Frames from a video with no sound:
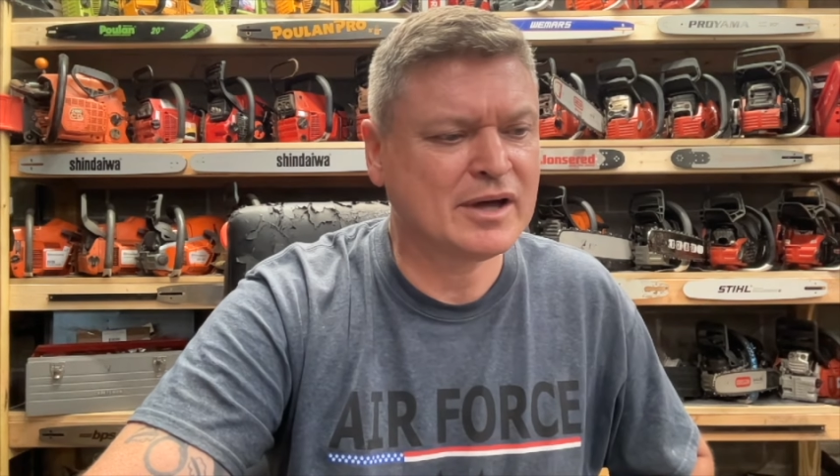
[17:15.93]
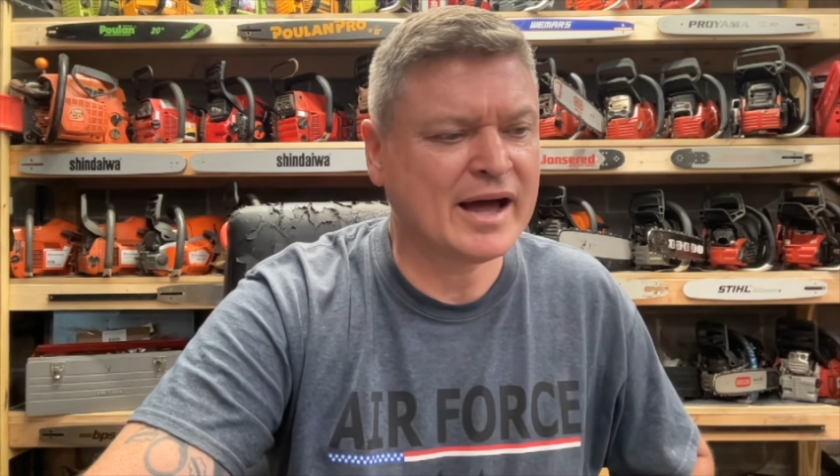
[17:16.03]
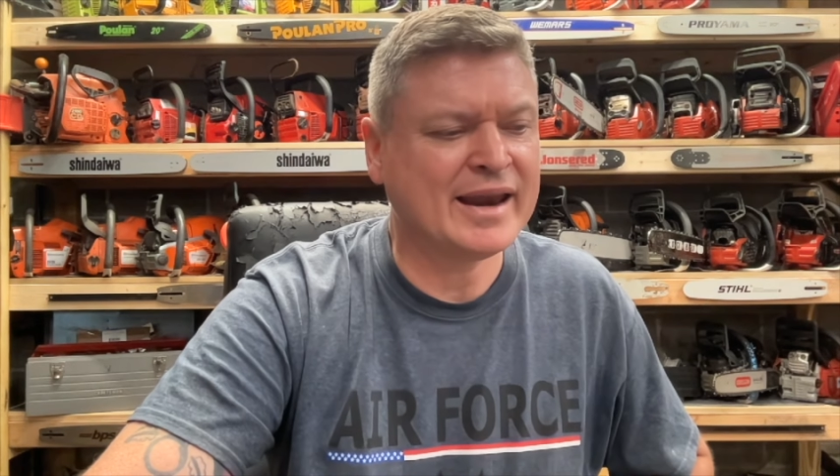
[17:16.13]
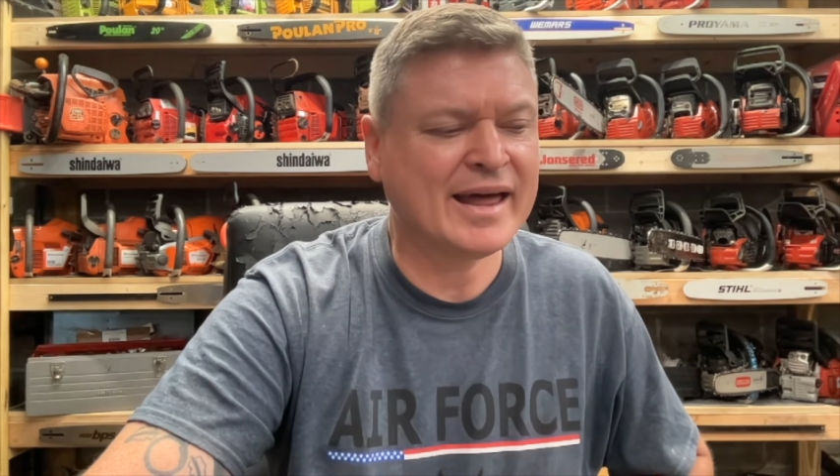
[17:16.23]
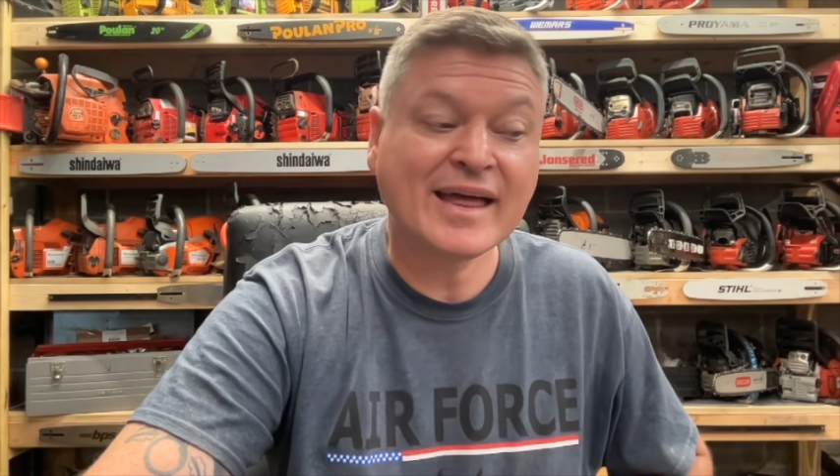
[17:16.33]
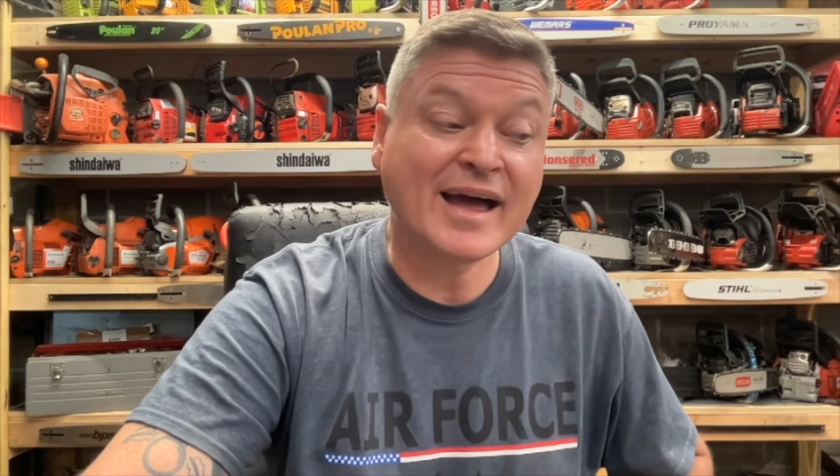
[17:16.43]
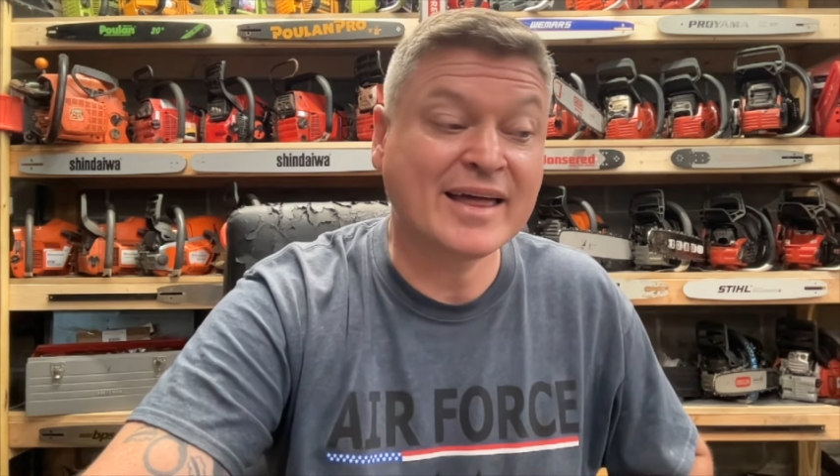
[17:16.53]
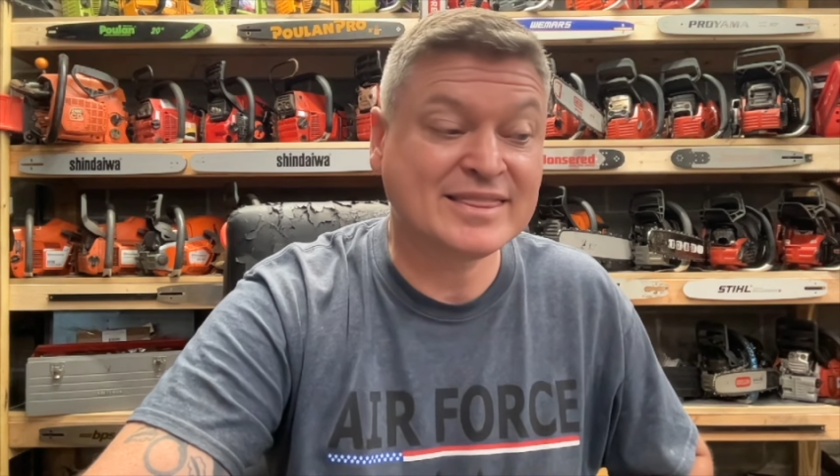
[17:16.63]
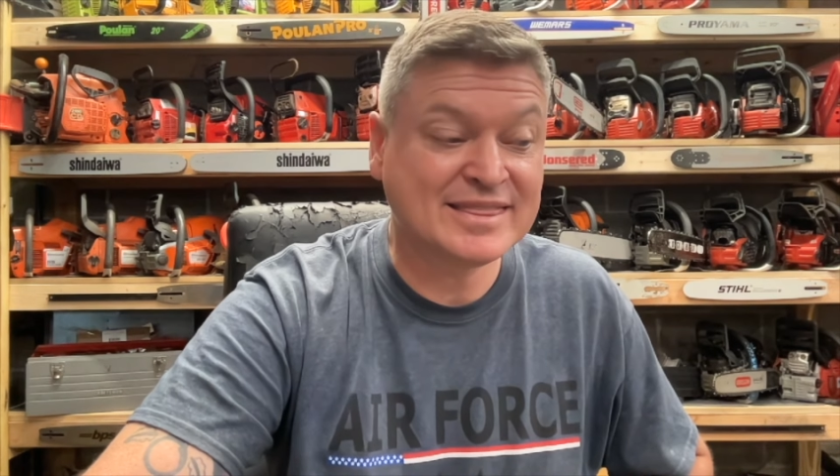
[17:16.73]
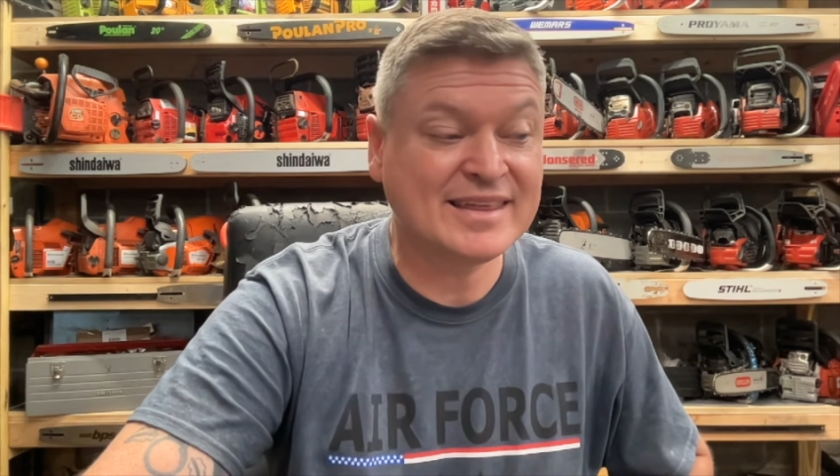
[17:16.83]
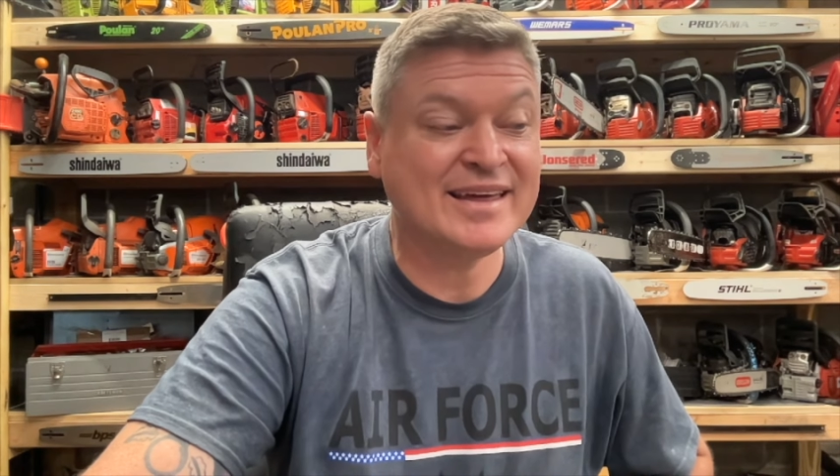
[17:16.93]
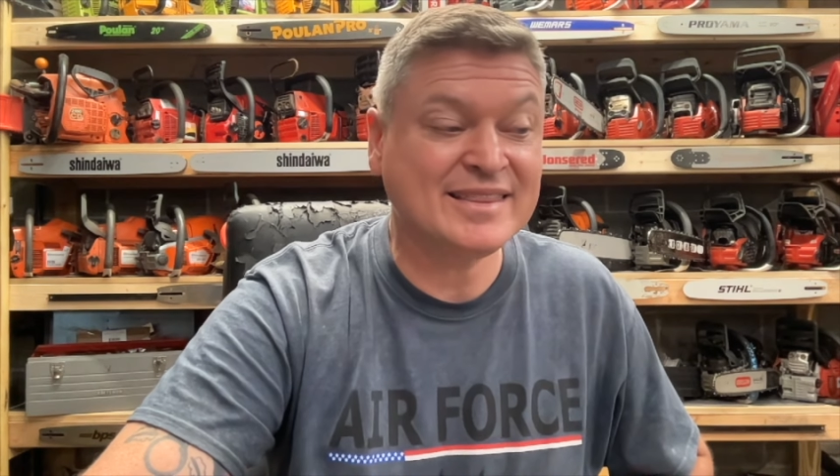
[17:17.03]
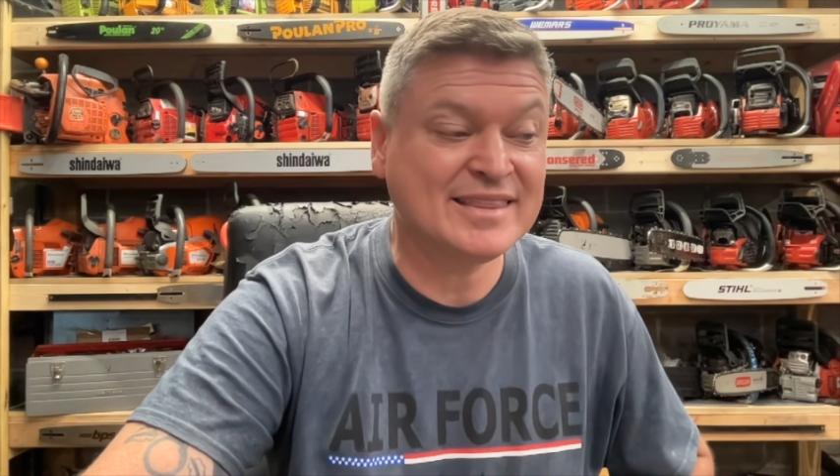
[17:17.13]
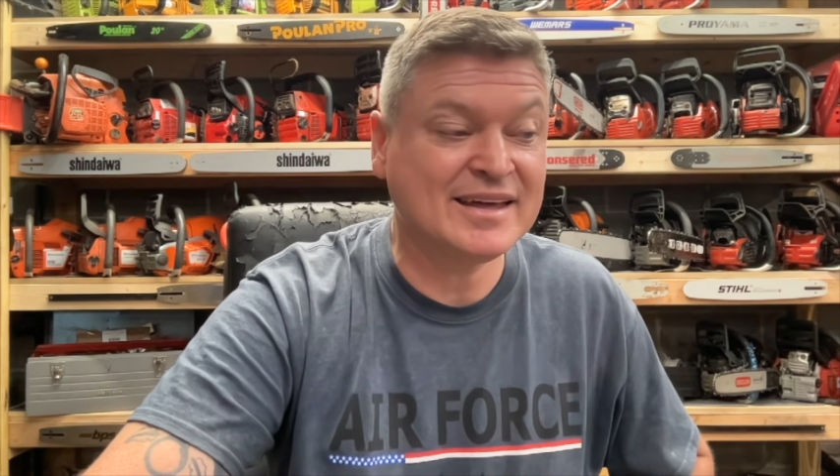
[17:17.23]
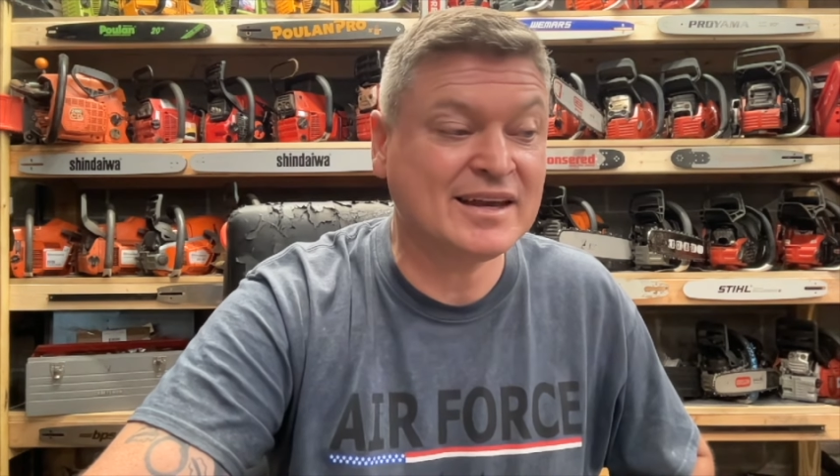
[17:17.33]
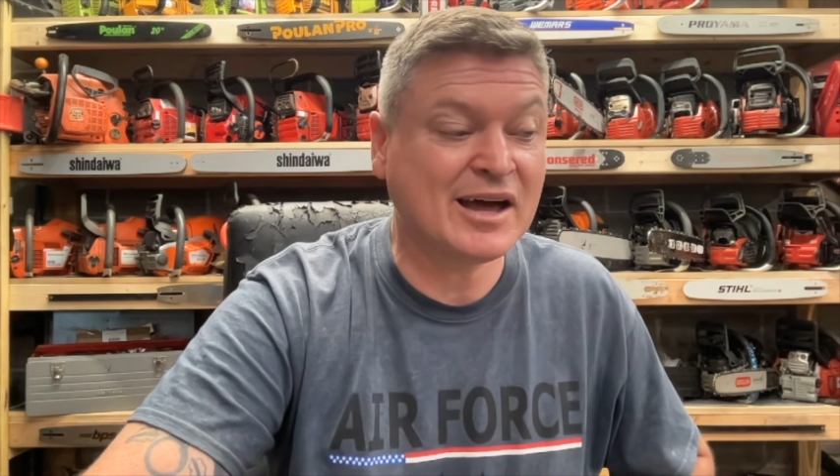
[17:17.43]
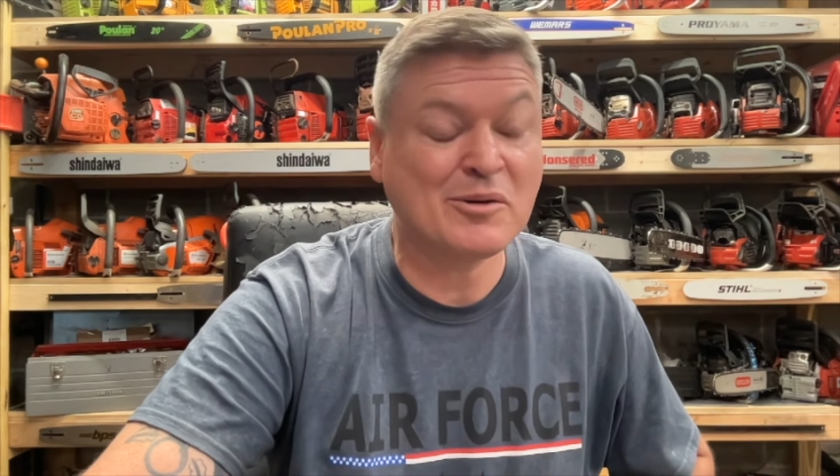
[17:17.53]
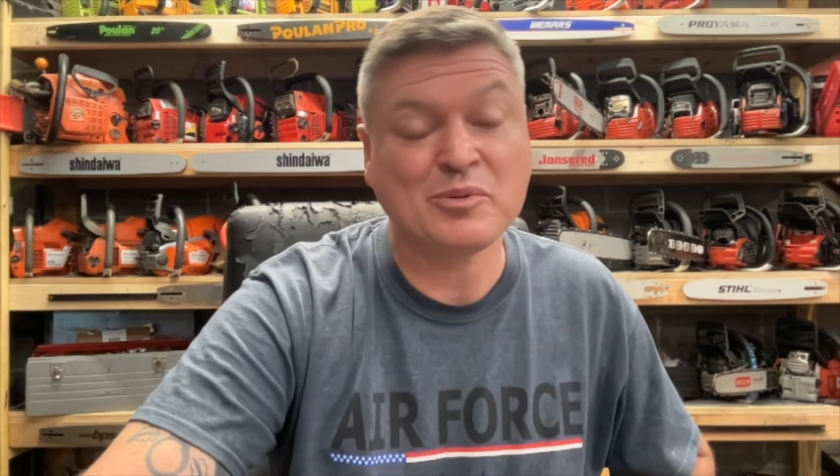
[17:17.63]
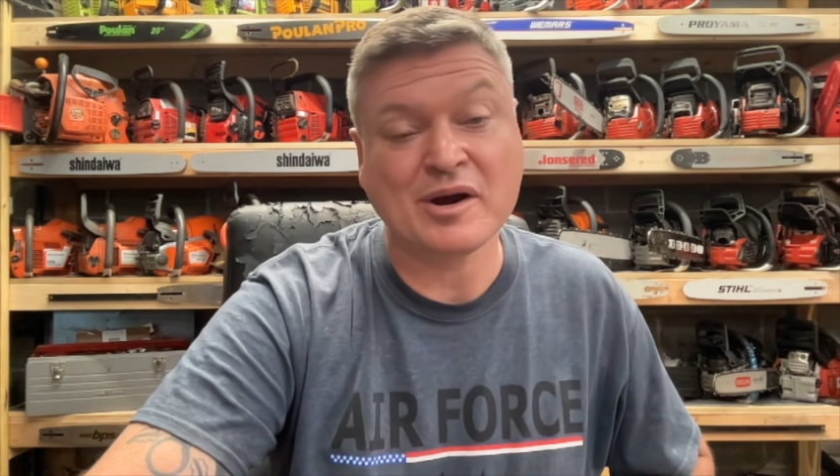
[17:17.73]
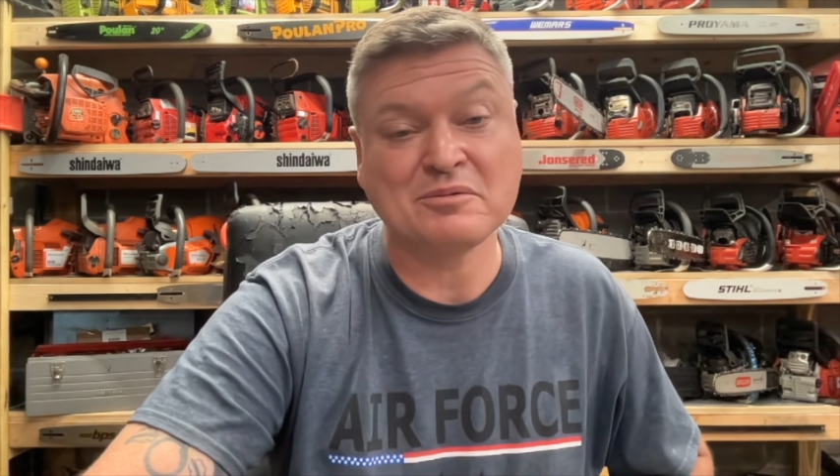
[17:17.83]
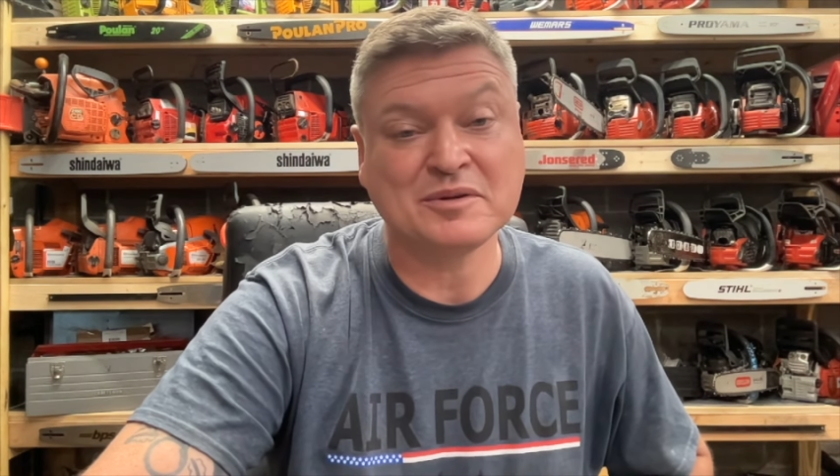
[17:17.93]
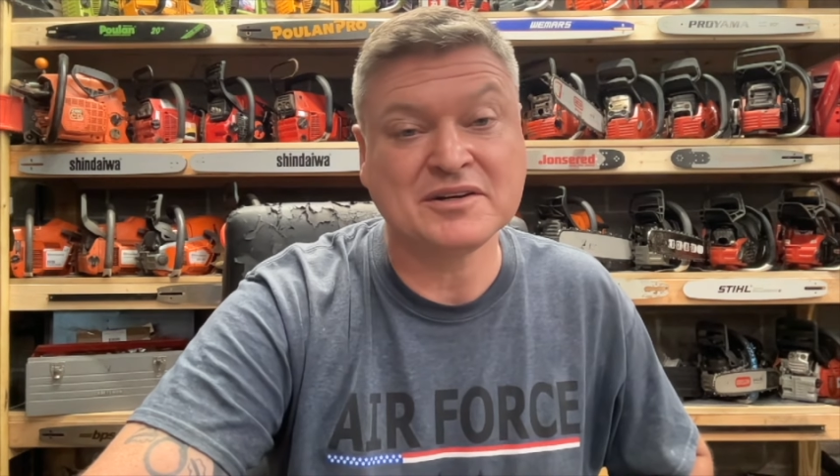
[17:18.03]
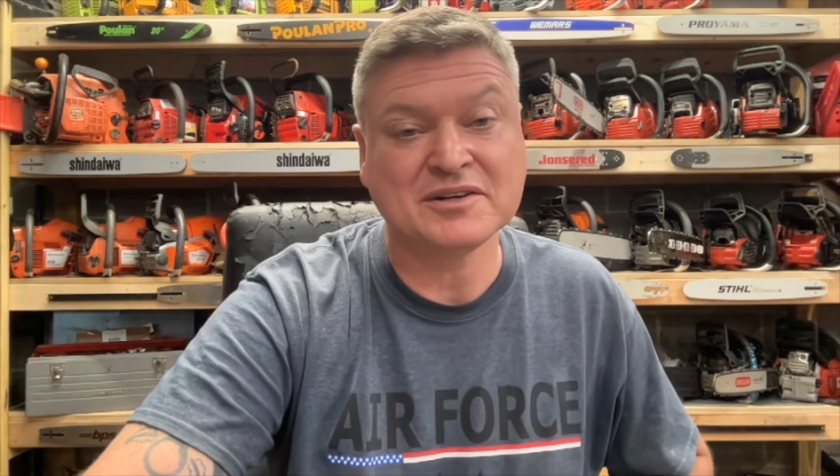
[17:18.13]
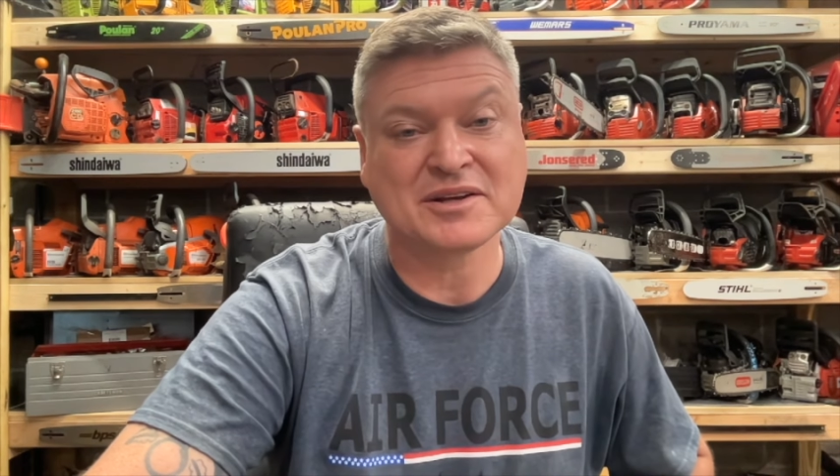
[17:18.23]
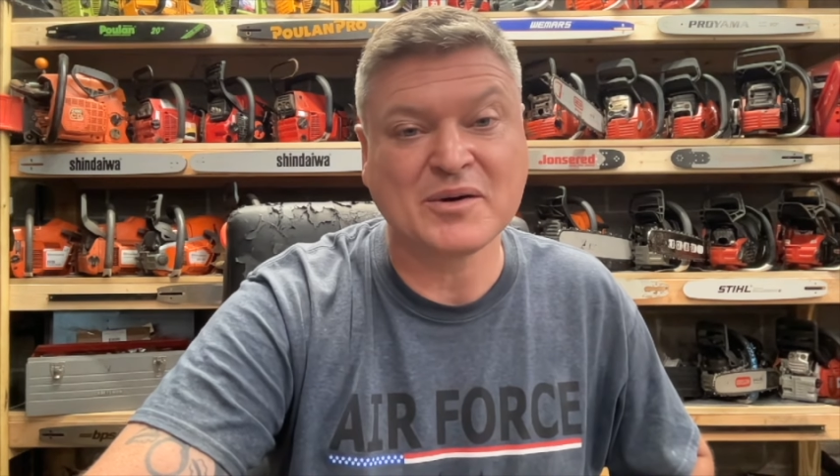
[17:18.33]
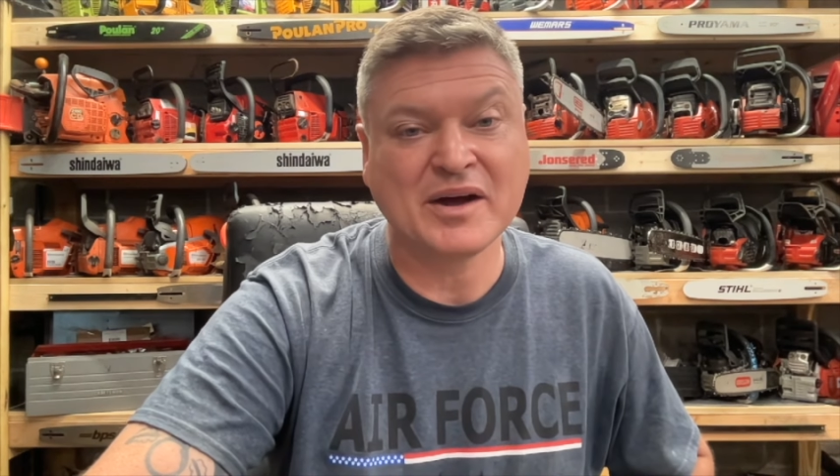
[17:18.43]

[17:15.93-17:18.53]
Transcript: and I, I, think that I'll probably just go